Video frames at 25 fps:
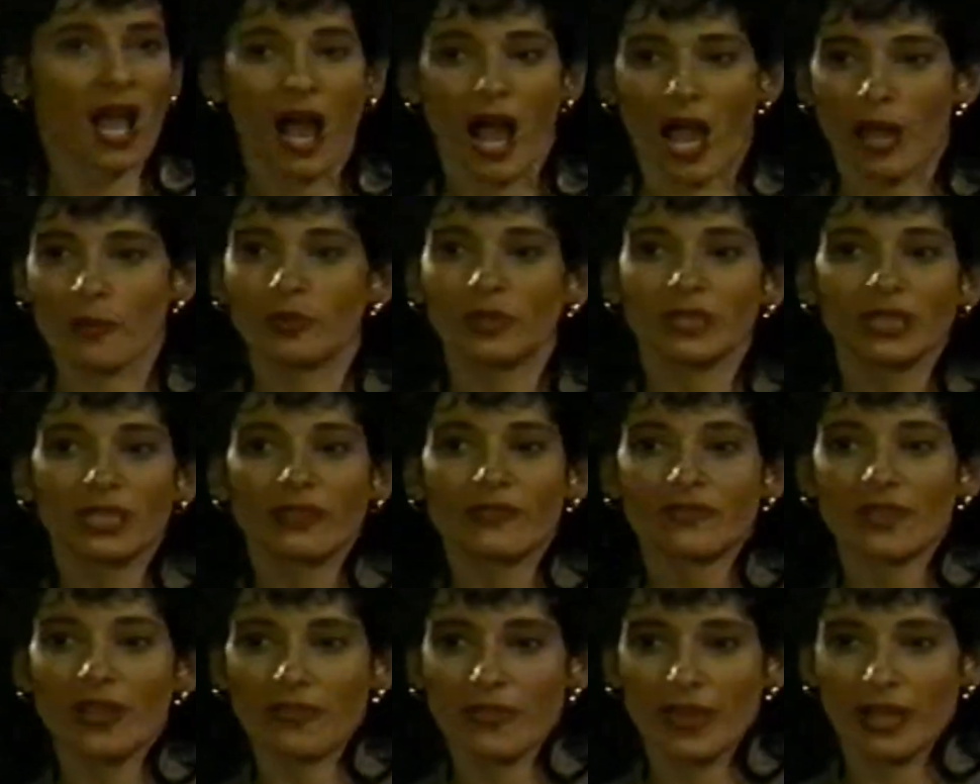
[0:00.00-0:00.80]
I
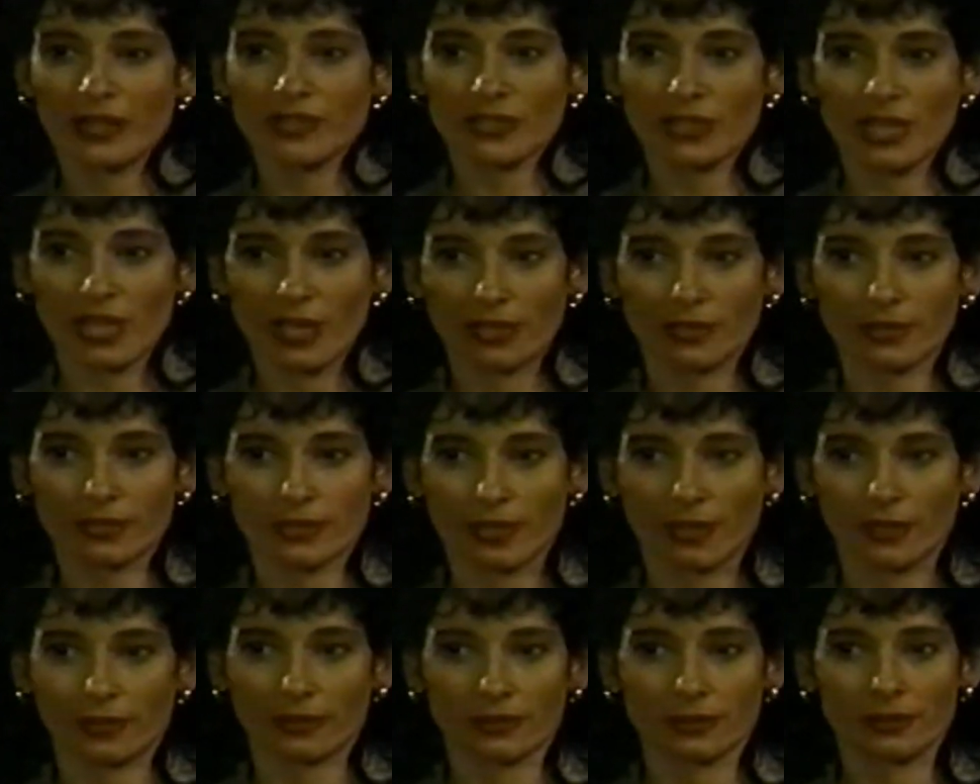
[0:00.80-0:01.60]
believe that that jail
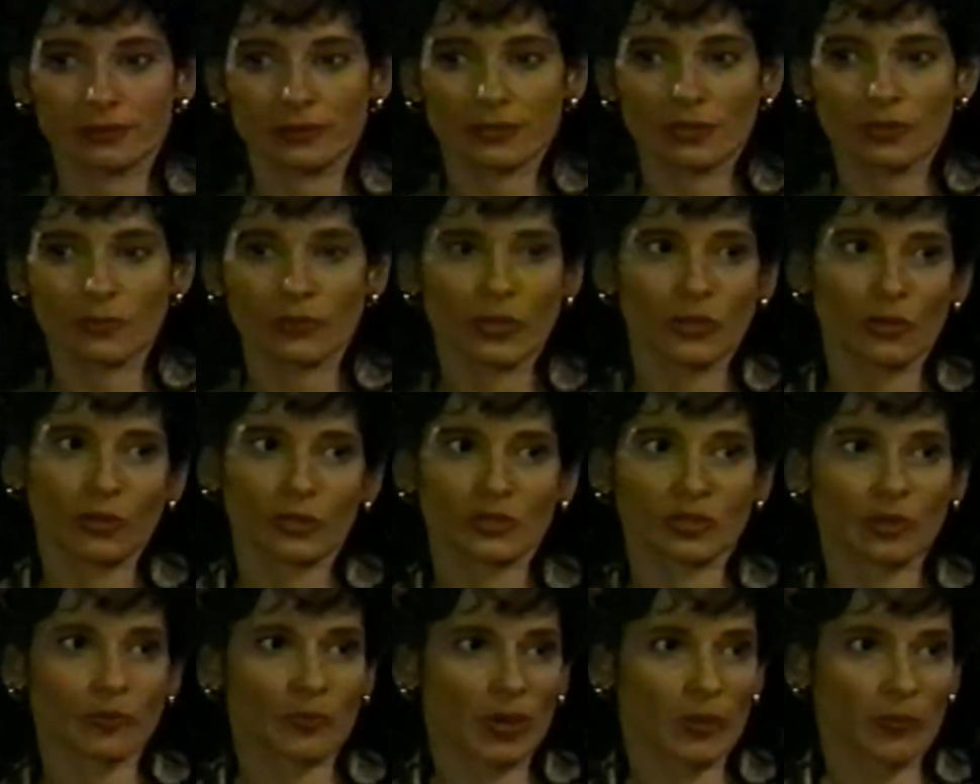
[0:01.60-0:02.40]
cell would
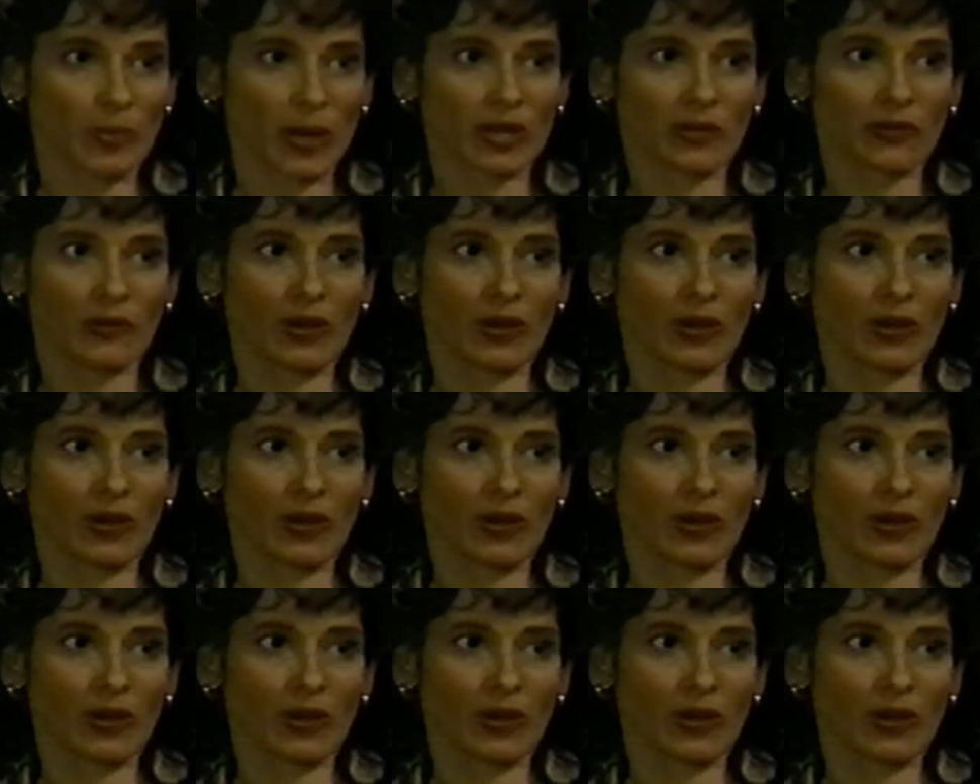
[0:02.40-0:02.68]
also be my